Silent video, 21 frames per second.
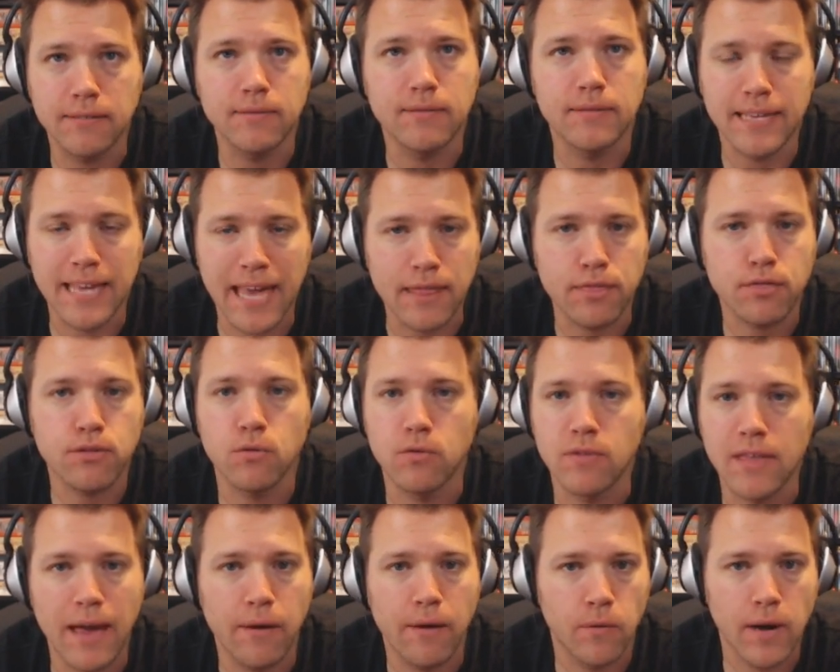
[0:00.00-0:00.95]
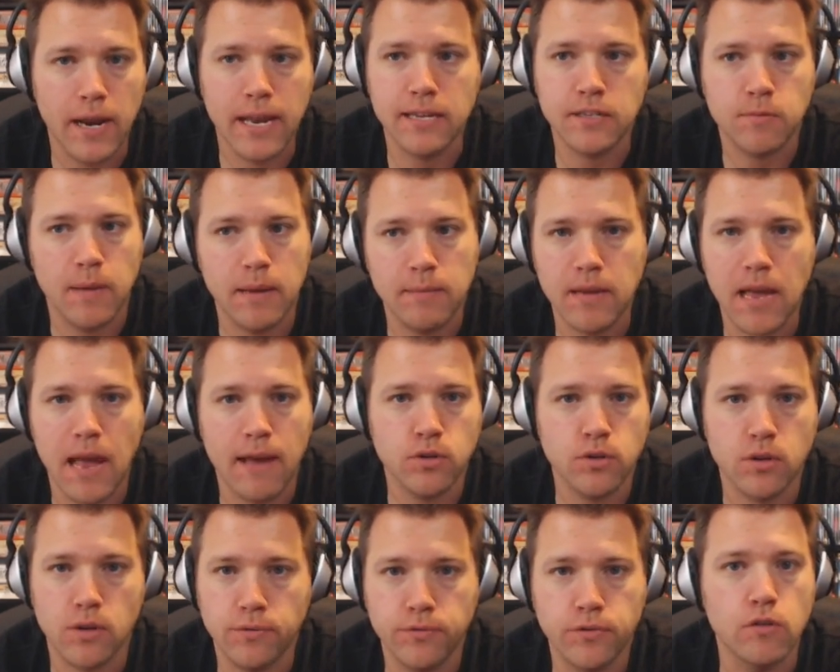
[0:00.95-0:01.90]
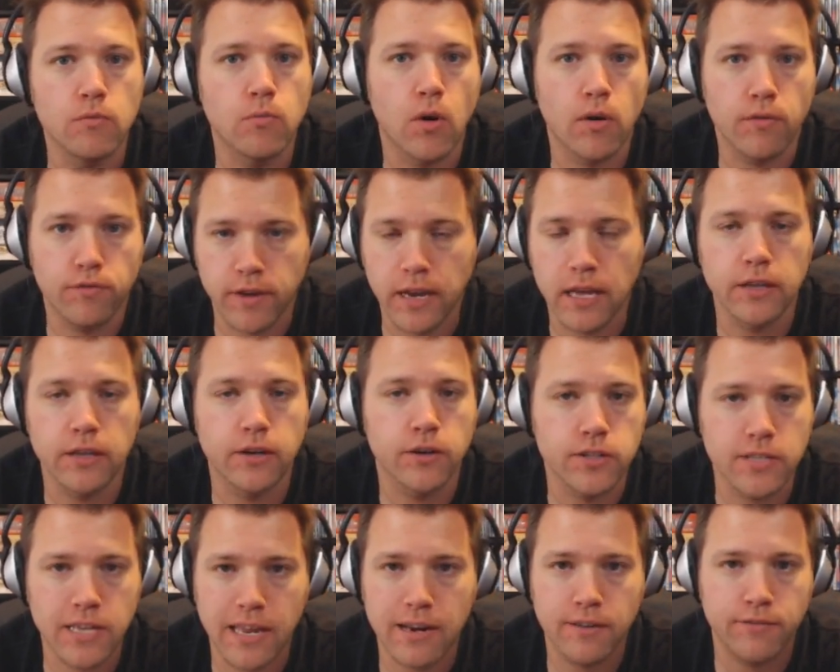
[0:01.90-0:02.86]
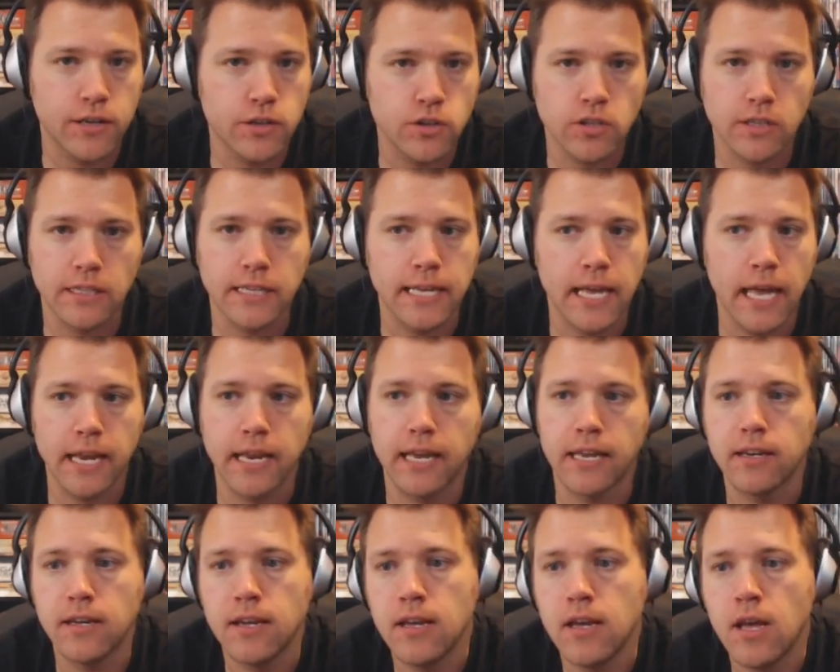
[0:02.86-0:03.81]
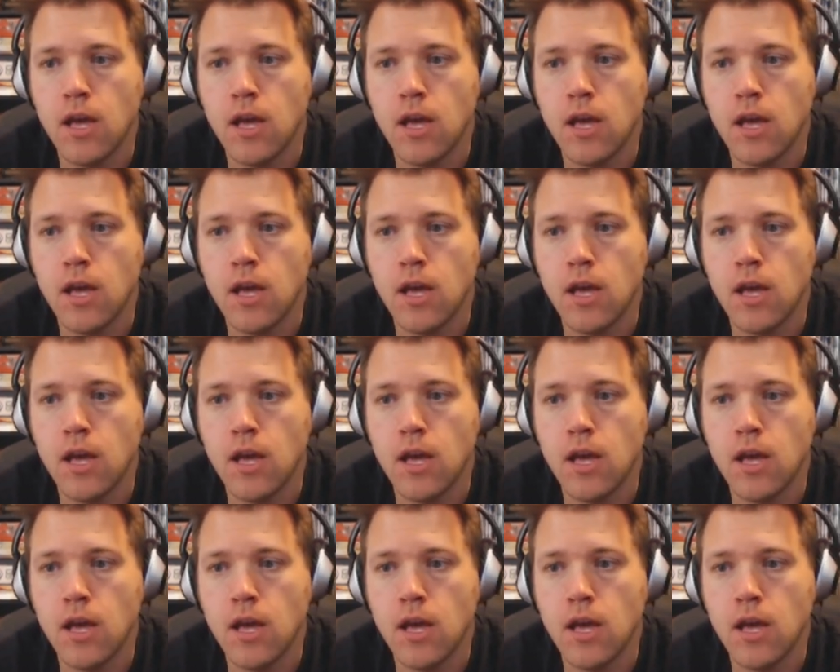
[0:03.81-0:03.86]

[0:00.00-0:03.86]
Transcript: get through that race. Maybe after a few more failures, I'd eventually get it.